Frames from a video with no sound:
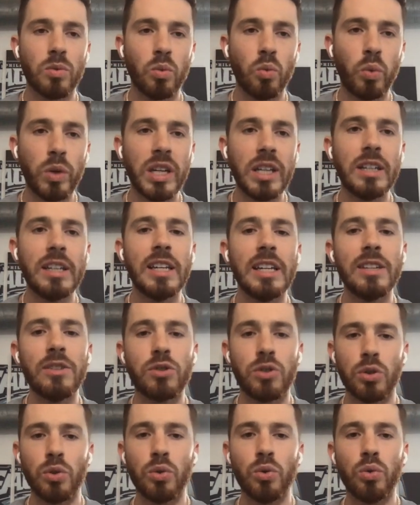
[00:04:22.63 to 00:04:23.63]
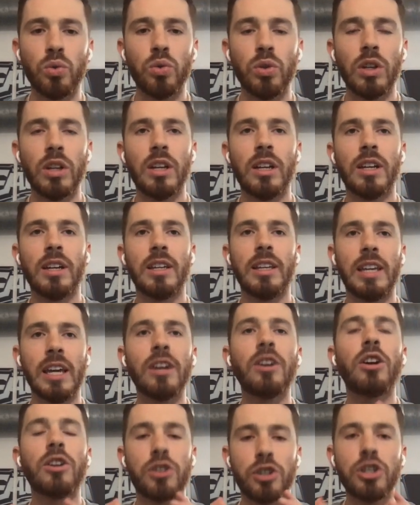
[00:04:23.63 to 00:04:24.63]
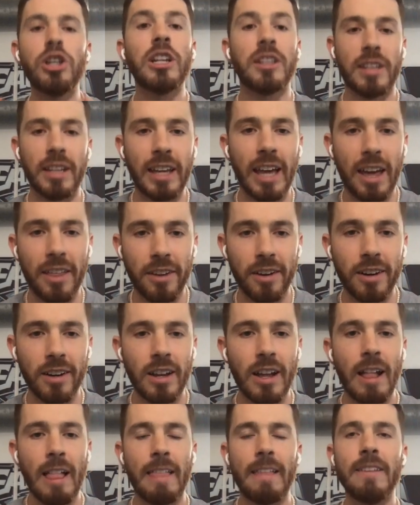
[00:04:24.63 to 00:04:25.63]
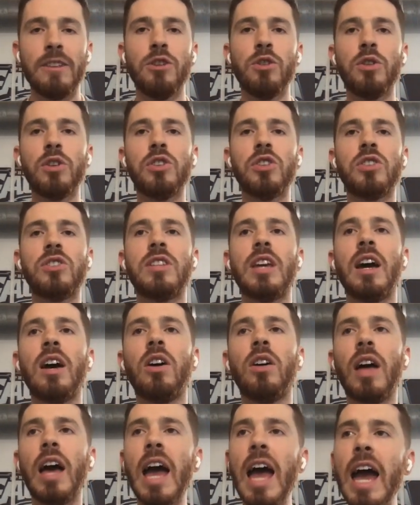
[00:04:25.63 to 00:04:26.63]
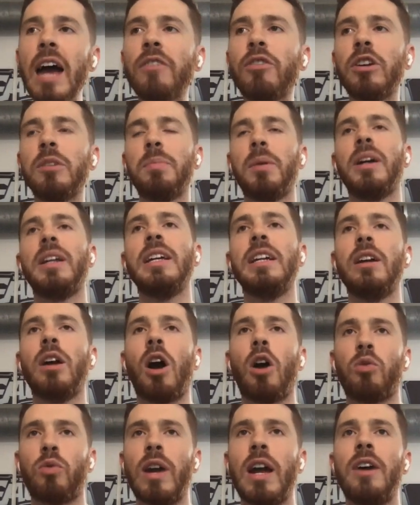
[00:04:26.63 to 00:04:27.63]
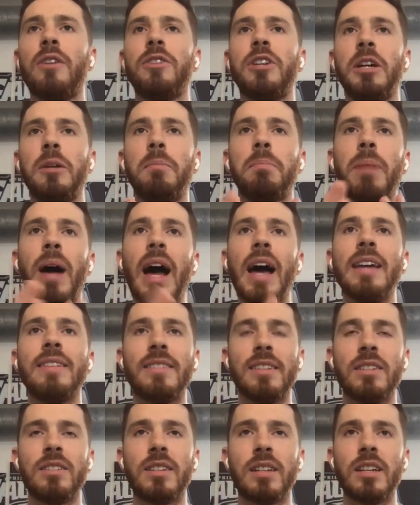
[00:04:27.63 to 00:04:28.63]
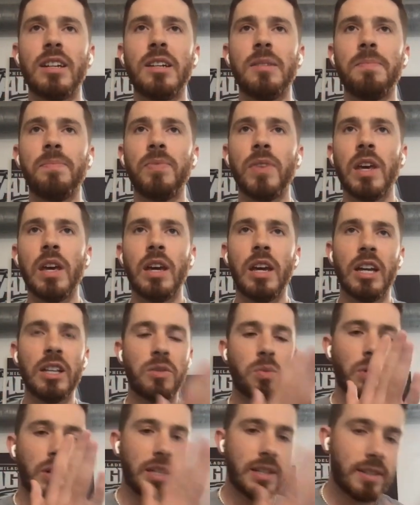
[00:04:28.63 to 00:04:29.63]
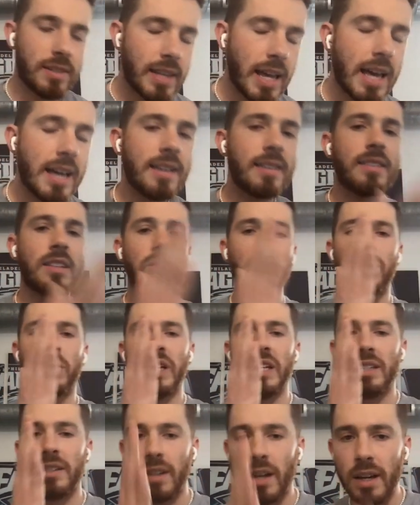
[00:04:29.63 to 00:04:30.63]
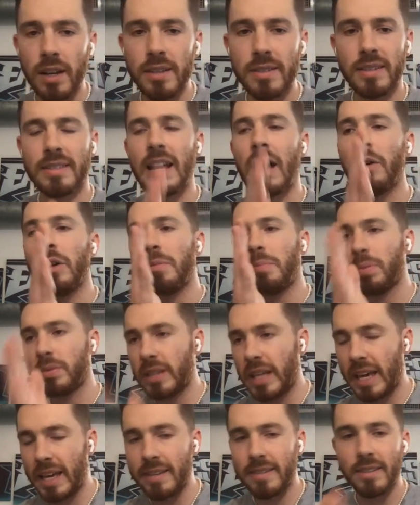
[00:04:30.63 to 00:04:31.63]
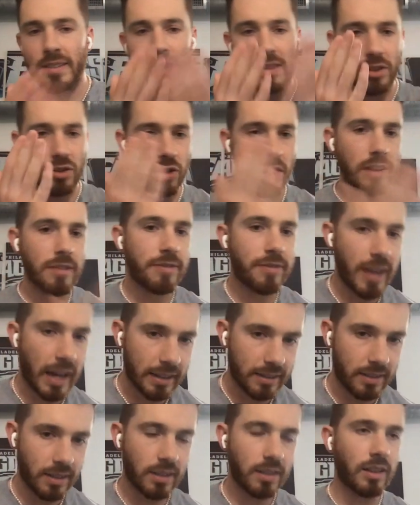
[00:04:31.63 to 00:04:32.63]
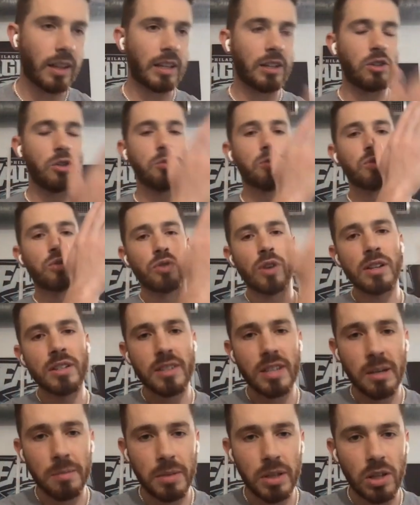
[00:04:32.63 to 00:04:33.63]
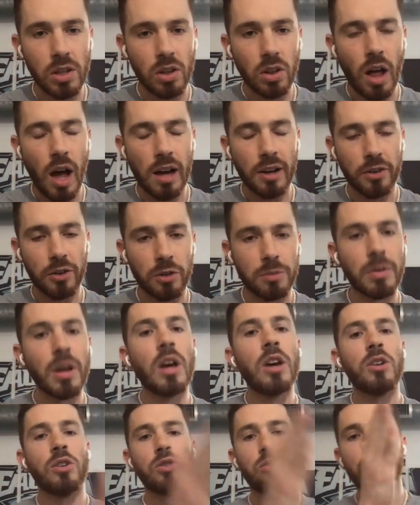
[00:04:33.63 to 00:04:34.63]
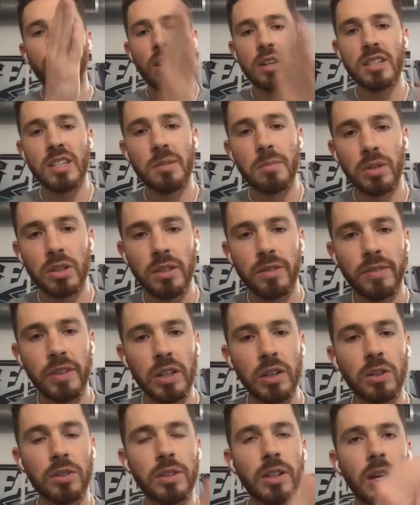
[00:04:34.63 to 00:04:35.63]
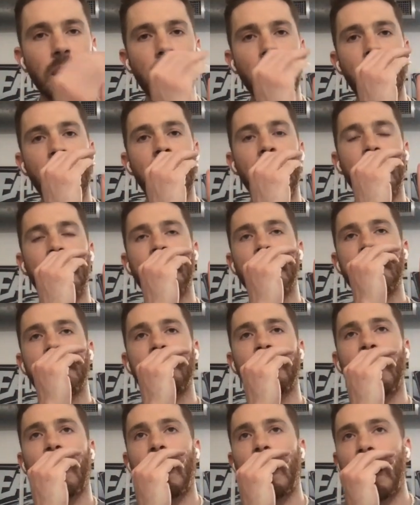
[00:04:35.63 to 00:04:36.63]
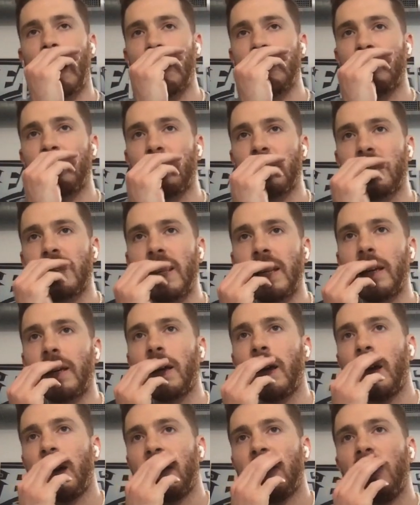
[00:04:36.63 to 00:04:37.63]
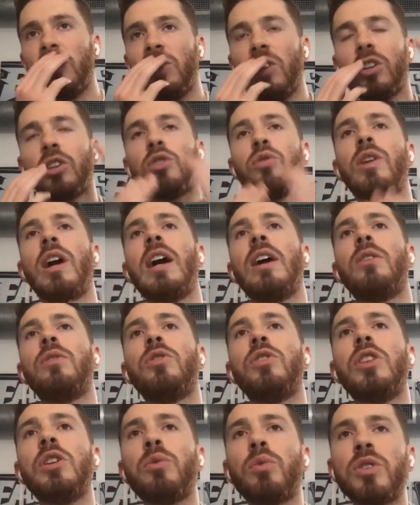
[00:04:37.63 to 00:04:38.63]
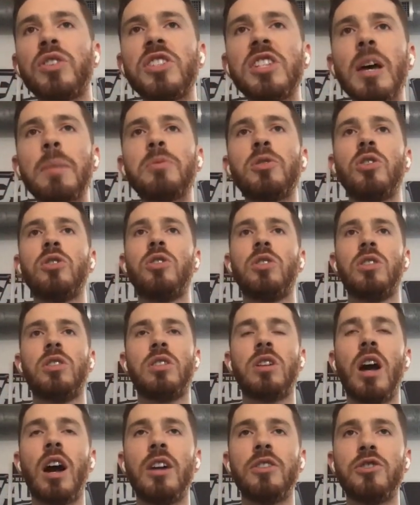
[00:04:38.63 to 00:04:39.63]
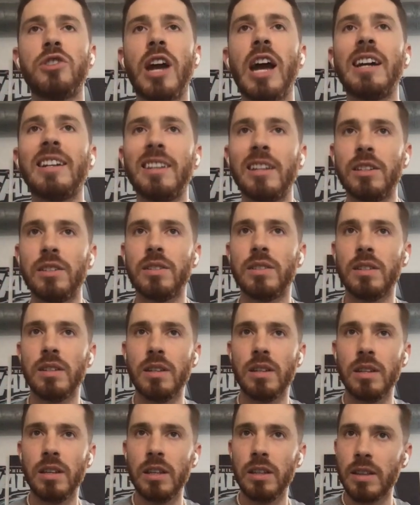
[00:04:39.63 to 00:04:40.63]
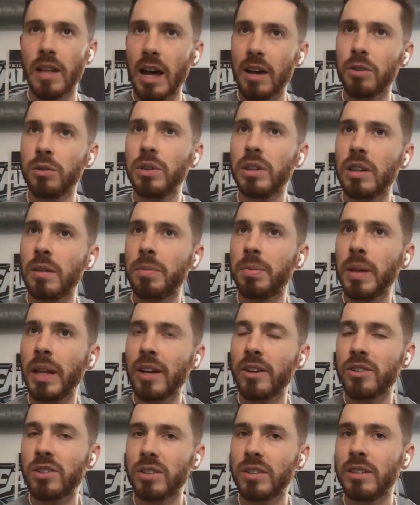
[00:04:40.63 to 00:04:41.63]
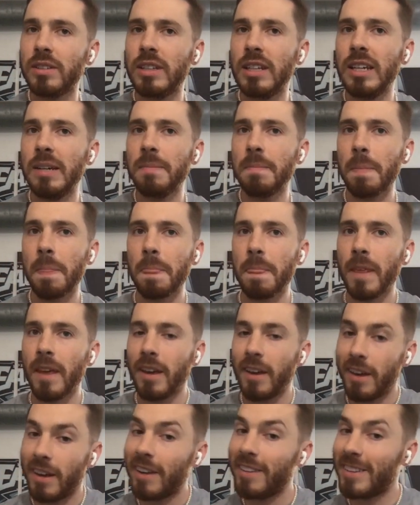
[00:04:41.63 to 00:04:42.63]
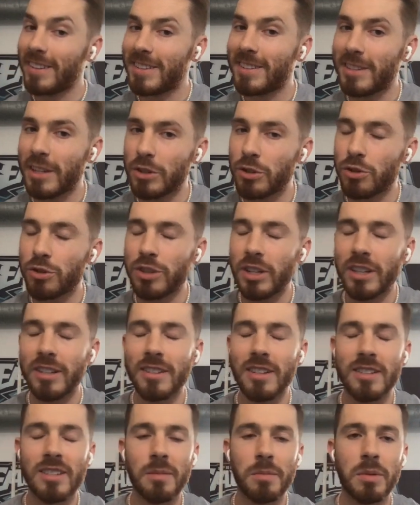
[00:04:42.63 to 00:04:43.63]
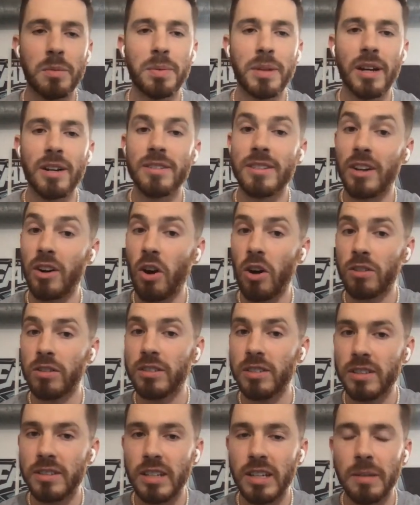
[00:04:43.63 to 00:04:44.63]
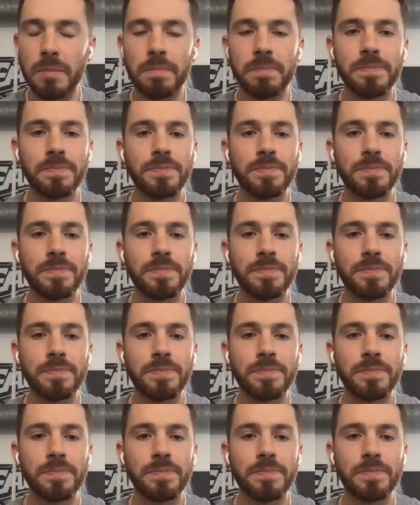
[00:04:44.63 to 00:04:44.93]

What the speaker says: We need to get our shit together. And you can just tell everybody around him buys into him. It's what he says. It's what he does. It's how he plays. It's the trifecta. Like, you trust him in the locker room. You trust him on the field. And I just think you look around, the reception to this contract is not only the players on the team, and this is interesting because it's some of the players that aren't on the team.